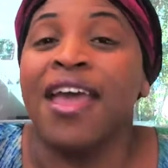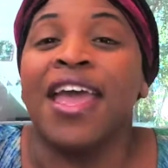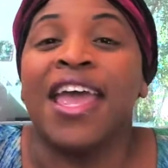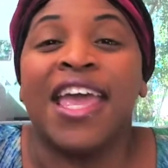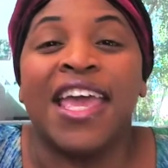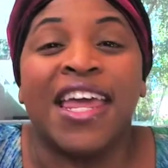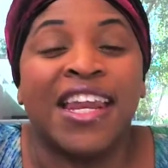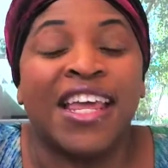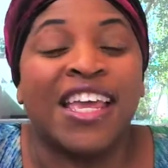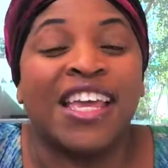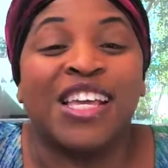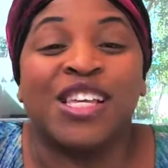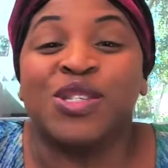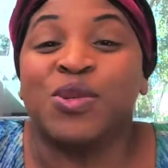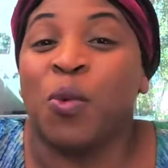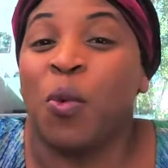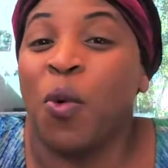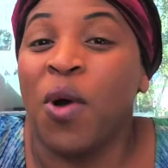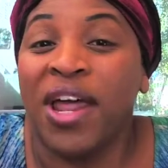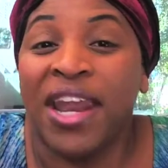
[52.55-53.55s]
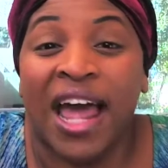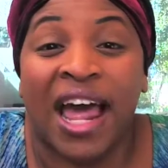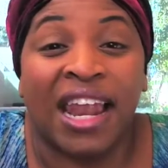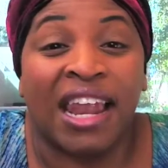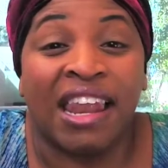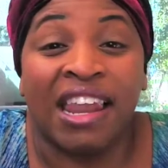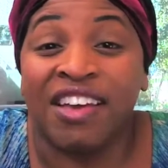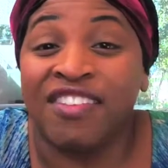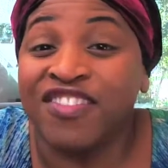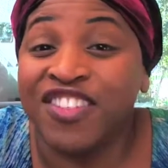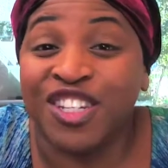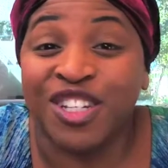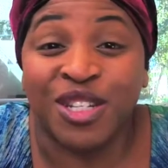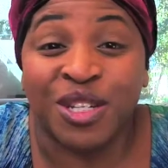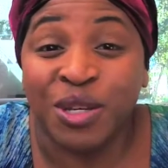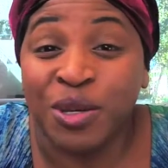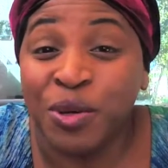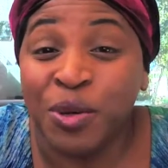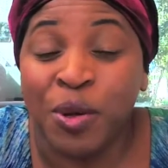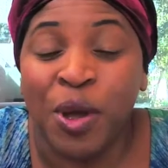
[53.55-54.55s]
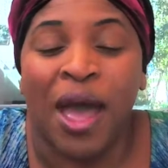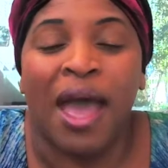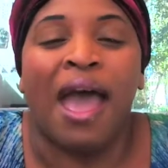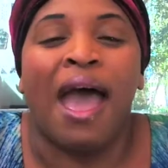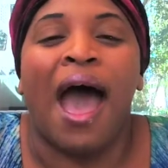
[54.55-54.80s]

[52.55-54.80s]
It is what I love to do.